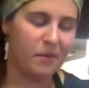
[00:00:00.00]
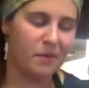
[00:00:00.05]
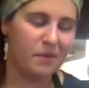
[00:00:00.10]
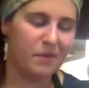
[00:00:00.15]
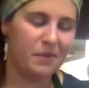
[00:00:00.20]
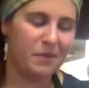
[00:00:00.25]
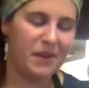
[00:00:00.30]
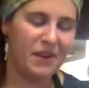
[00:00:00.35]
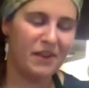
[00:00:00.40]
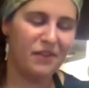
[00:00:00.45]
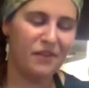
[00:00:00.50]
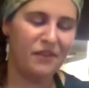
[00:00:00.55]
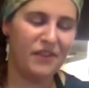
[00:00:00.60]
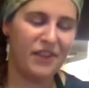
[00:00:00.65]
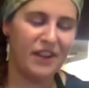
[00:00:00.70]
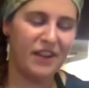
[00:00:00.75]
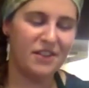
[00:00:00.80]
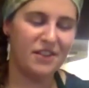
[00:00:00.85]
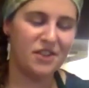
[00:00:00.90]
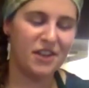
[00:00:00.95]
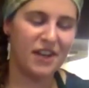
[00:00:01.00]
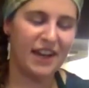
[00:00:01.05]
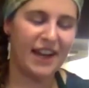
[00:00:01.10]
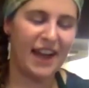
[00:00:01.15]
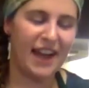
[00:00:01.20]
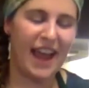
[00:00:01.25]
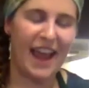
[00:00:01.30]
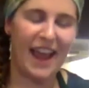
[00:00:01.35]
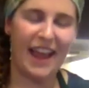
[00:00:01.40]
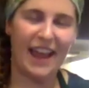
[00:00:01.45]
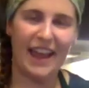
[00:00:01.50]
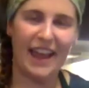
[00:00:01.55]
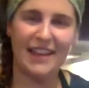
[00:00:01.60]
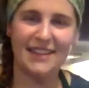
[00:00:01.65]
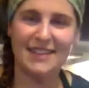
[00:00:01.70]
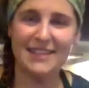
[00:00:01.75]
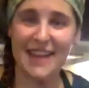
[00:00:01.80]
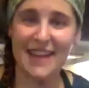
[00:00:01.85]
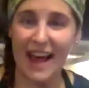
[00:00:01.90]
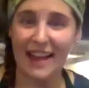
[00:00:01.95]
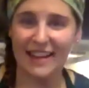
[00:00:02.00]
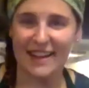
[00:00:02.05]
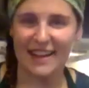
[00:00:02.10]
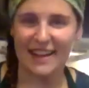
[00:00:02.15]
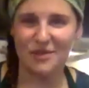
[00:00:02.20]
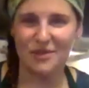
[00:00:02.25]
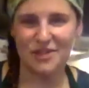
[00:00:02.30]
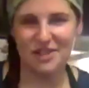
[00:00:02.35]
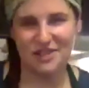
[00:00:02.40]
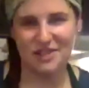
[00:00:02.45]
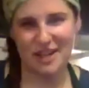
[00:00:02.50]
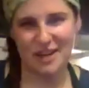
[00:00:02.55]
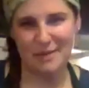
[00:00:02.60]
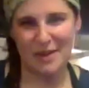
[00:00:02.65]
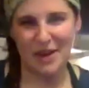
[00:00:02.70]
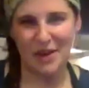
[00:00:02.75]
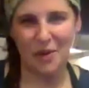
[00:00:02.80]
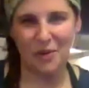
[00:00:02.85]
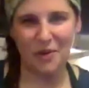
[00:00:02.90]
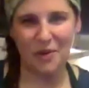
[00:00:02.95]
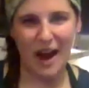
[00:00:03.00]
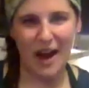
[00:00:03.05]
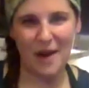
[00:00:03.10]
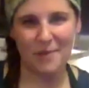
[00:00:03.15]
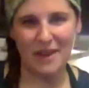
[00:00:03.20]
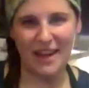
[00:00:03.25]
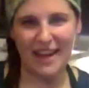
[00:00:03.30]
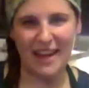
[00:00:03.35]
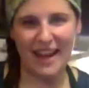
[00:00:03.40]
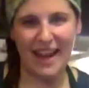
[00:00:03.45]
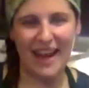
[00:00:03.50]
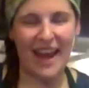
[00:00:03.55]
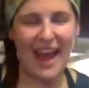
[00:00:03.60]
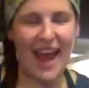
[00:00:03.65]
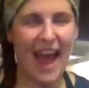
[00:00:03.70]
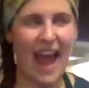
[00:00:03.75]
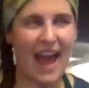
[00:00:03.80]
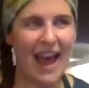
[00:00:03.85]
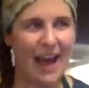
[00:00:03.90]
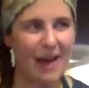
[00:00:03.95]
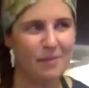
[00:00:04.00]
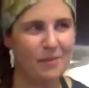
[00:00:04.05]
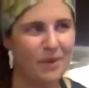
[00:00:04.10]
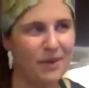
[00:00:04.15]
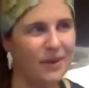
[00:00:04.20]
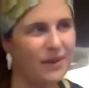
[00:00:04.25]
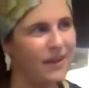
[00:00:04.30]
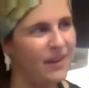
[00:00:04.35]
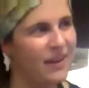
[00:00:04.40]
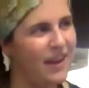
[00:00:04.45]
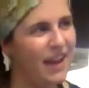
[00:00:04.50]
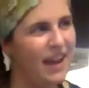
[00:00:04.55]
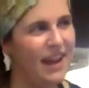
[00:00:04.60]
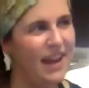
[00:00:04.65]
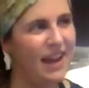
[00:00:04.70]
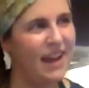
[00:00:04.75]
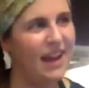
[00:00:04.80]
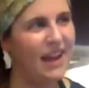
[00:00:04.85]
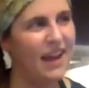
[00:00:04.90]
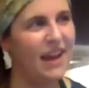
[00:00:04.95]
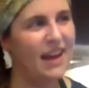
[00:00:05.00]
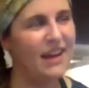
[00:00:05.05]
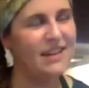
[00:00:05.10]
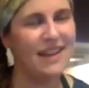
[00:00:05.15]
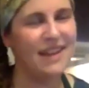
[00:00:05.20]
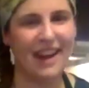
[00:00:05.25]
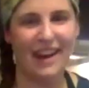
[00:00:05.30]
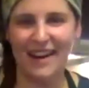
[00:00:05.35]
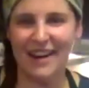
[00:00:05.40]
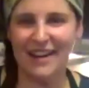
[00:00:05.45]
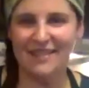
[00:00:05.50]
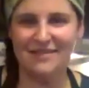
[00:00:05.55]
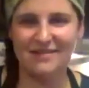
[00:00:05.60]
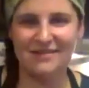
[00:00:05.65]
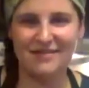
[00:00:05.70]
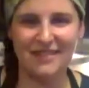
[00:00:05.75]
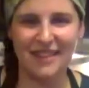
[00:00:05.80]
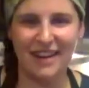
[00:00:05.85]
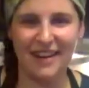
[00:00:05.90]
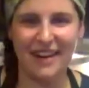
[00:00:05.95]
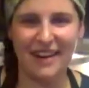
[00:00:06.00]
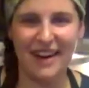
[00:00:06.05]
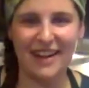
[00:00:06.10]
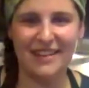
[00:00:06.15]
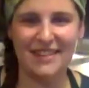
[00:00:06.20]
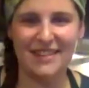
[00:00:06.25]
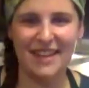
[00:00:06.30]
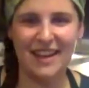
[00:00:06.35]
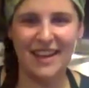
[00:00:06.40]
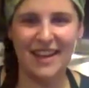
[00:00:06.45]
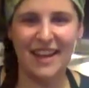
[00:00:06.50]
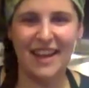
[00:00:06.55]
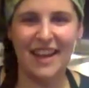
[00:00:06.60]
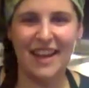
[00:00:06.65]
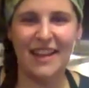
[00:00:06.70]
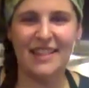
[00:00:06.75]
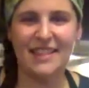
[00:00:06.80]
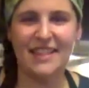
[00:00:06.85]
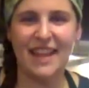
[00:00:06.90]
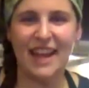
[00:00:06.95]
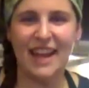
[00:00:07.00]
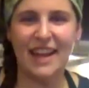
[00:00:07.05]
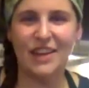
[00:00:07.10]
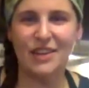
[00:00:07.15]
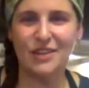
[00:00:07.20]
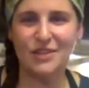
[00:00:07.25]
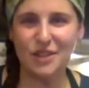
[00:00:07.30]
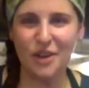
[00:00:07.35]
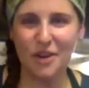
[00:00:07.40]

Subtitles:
be featuring a salad, which is going to be kohlrabi, apple, and carrot. All right. Thank you so